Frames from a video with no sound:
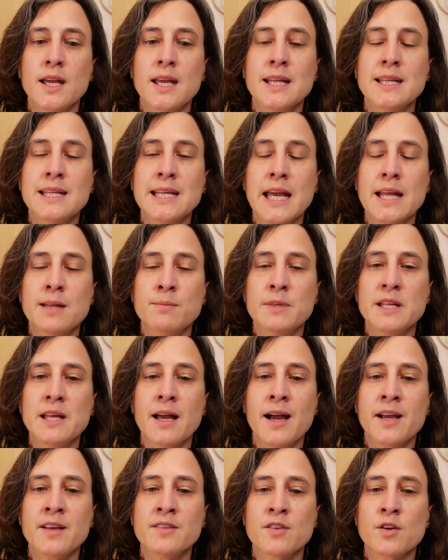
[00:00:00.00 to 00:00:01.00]
It can be
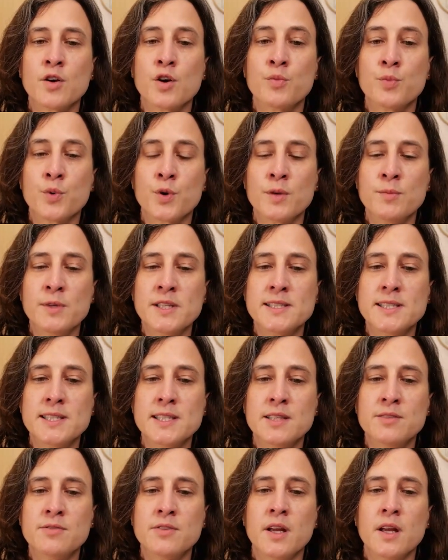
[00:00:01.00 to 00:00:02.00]
either a
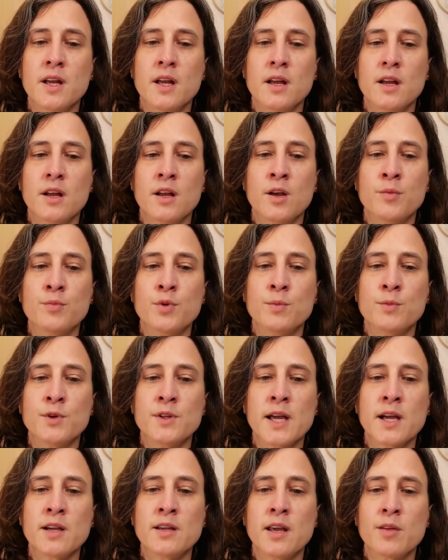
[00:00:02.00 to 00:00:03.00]
primitive
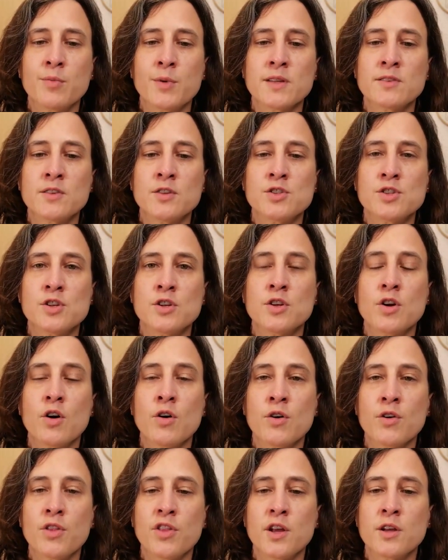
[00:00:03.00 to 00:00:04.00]
pulmonary hypertension
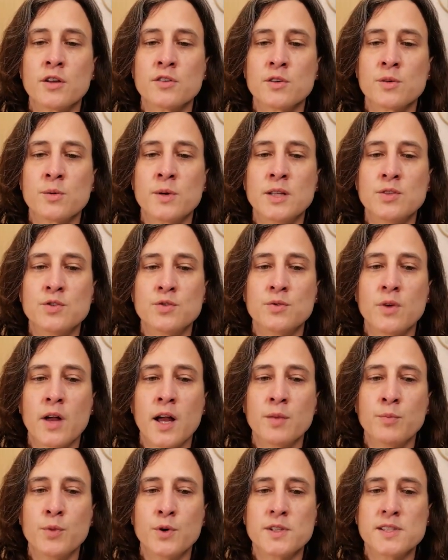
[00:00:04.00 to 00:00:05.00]
or secondary to
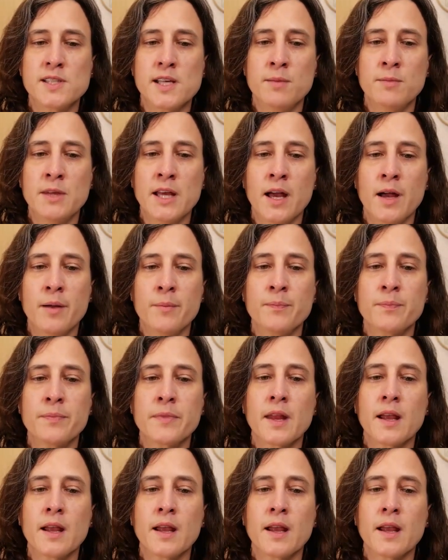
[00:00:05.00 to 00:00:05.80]
hypoxemia.